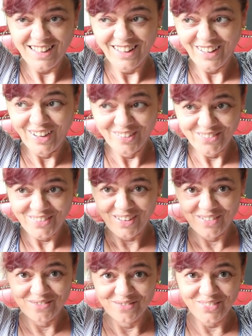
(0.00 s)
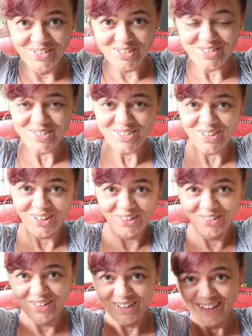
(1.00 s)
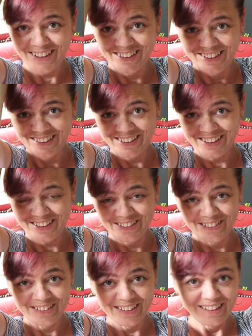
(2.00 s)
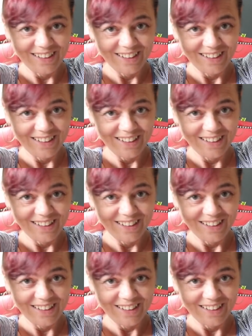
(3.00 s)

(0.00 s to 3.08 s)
I love them, they're so cute.